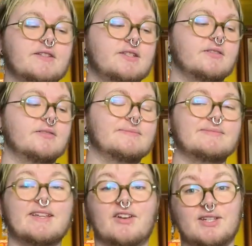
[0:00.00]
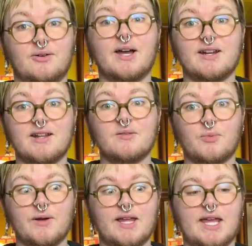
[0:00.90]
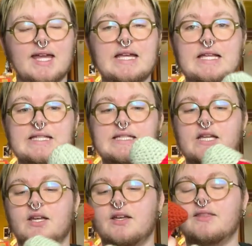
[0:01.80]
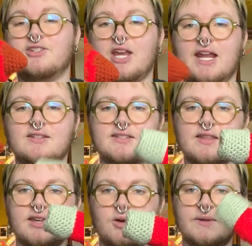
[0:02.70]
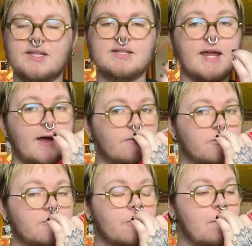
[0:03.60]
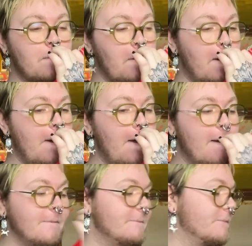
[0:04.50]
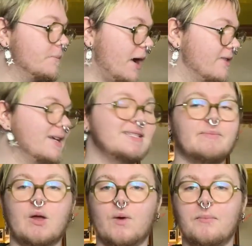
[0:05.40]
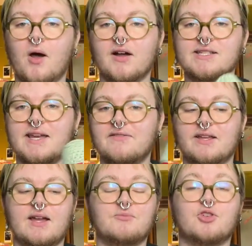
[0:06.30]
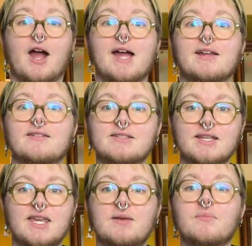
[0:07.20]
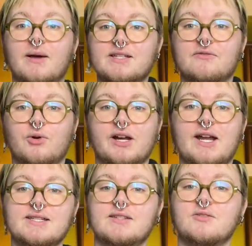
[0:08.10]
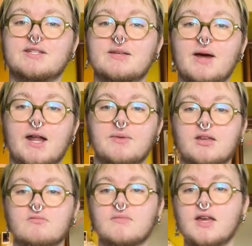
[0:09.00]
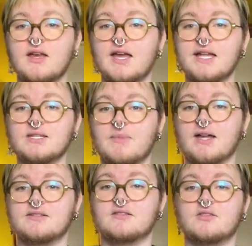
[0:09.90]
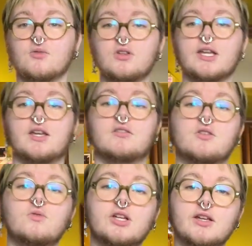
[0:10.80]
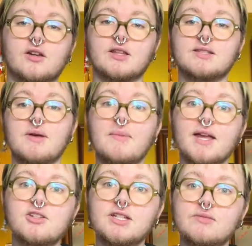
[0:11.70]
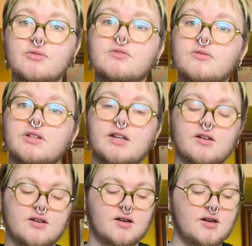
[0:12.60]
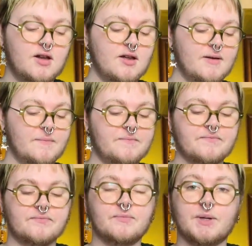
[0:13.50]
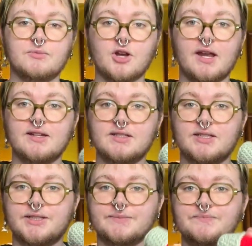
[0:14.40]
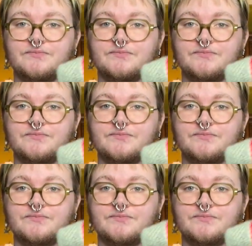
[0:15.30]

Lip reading: to do if I don't add another point is the chains that like go with this. I have one of them. I think it's in my whip box. I'm trying to keep my stuff organized. As you can see behind me, it's a mess. Don't look at her. That's my mac and cheese bowl. Don't look at her. But I'm trying to,